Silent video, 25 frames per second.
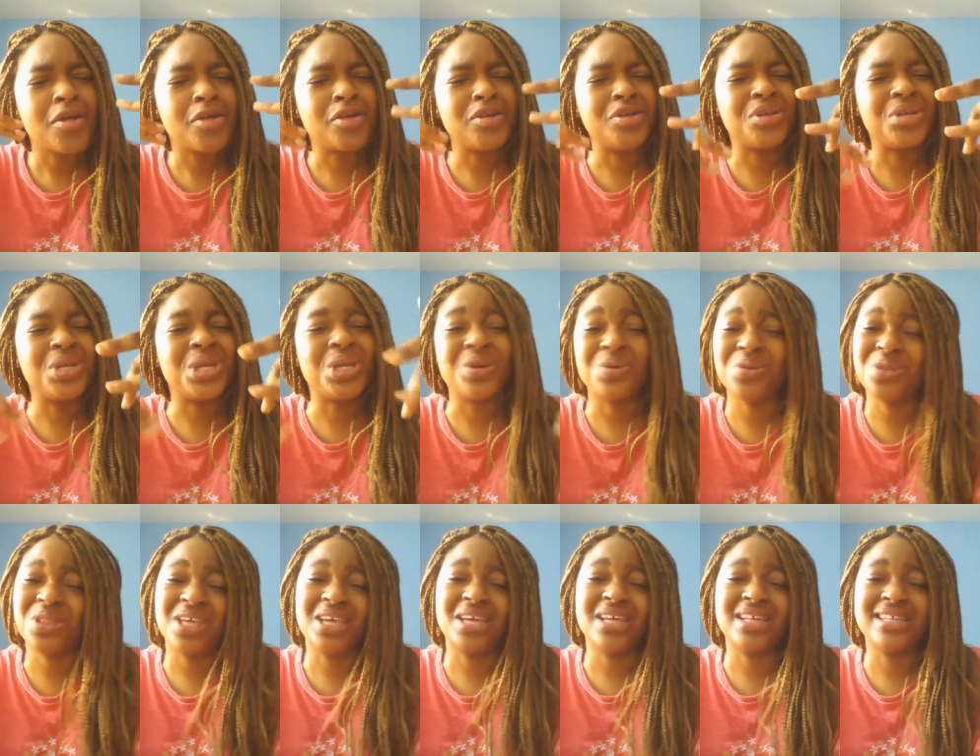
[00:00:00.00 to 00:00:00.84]
do
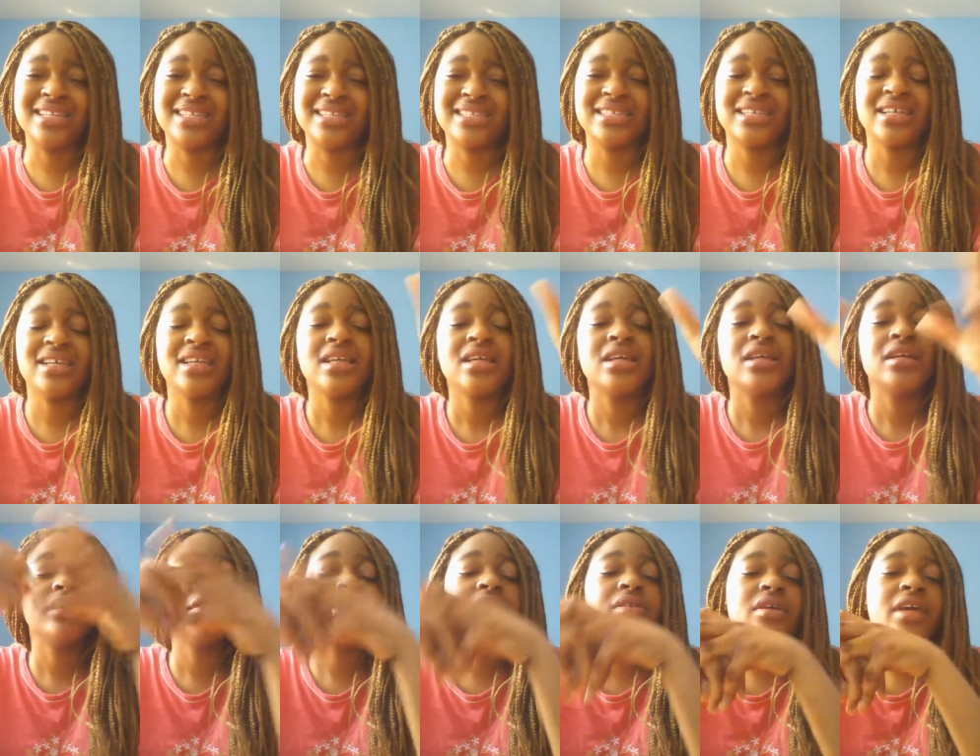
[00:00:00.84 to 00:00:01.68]
this
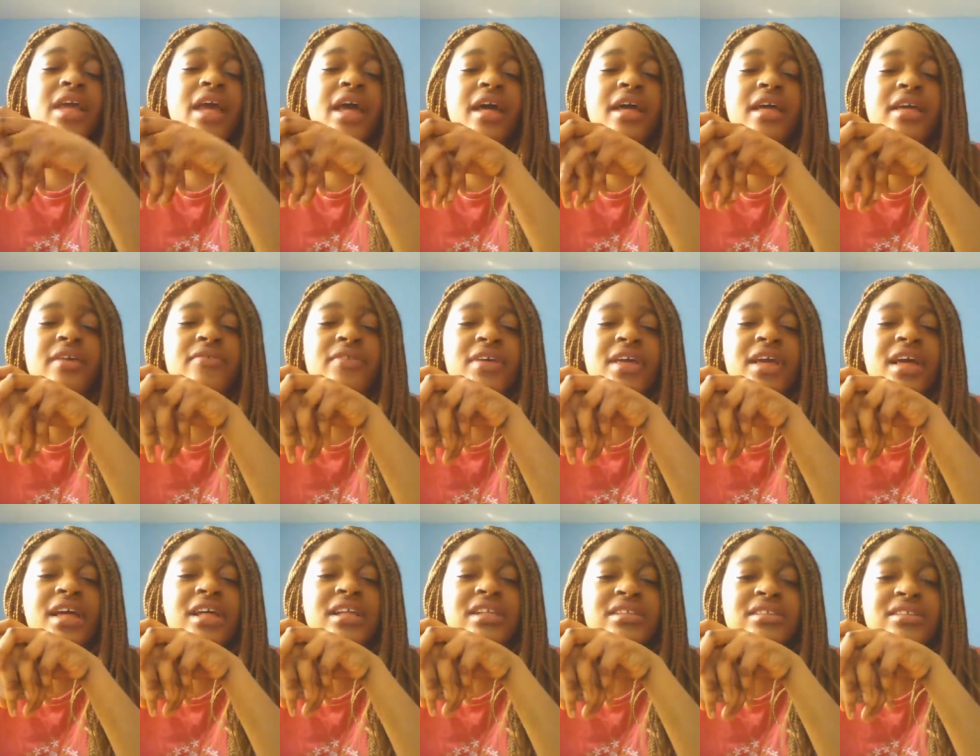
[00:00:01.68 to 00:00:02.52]
so yeah if you
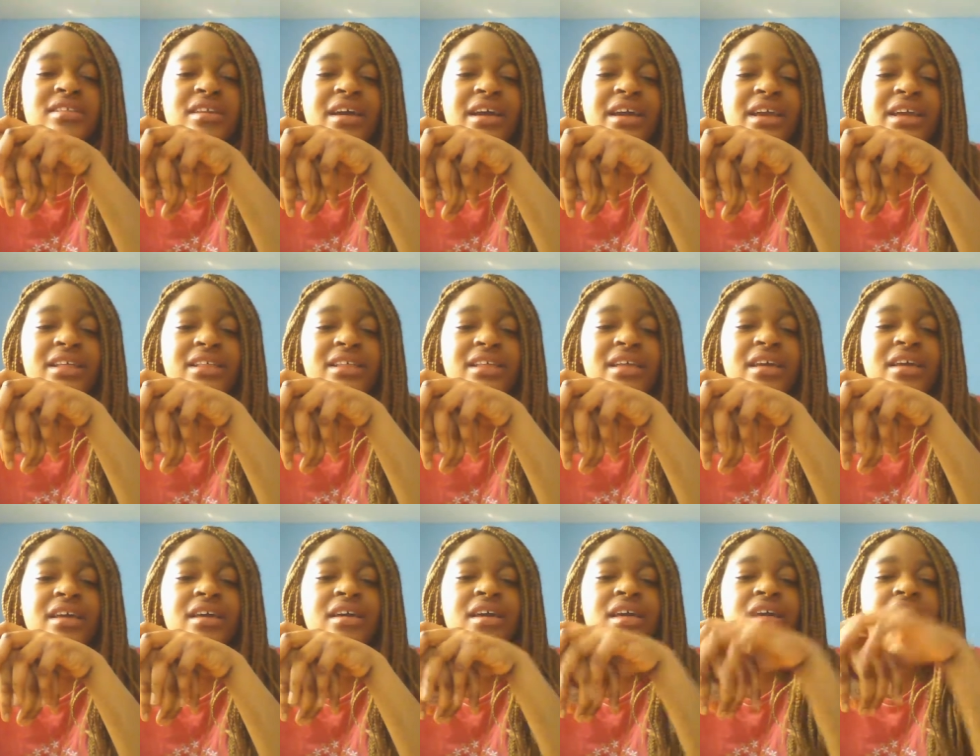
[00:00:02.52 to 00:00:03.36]
guys liked
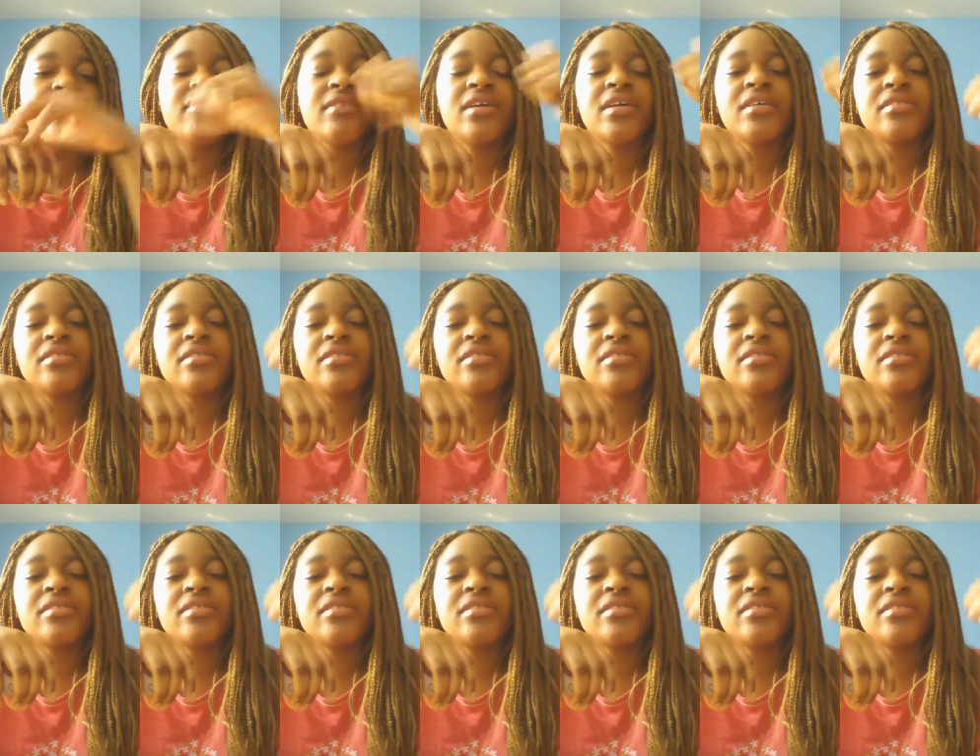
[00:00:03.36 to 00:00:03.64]
it give it a